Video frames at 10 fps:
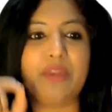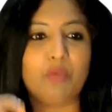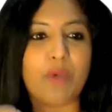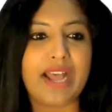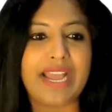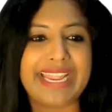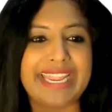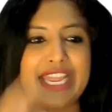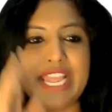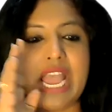and
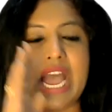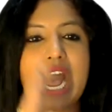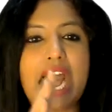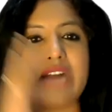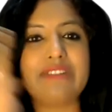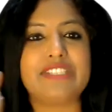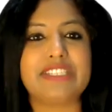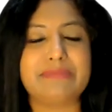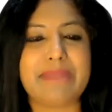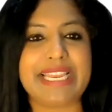Y
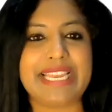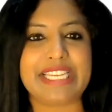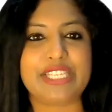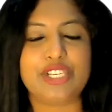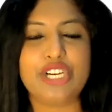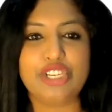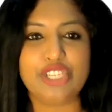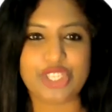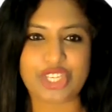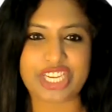after my letter
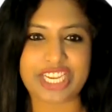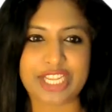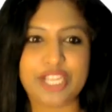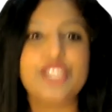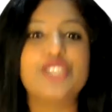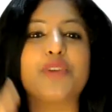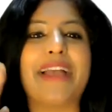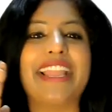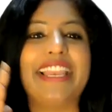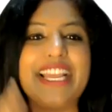G. So
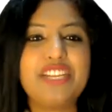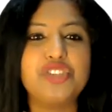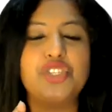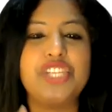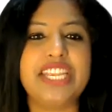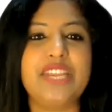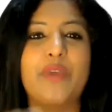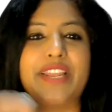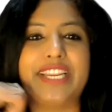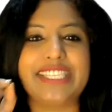my letter G,
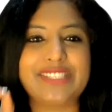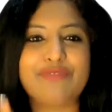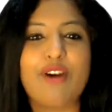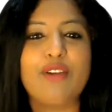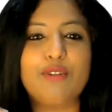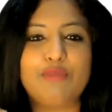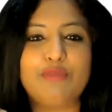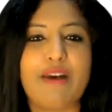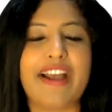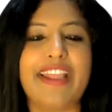when it is
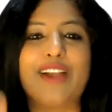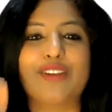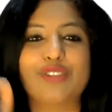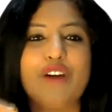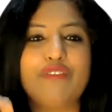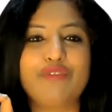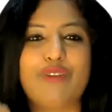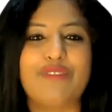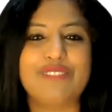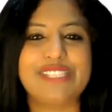followed by a soft
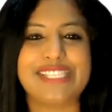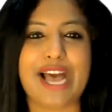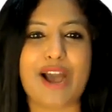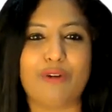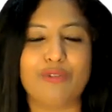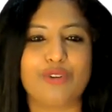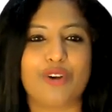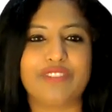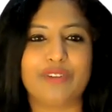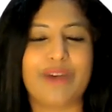vowel sound
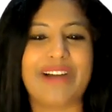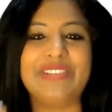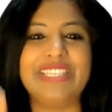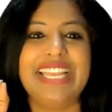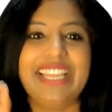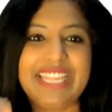of the vowel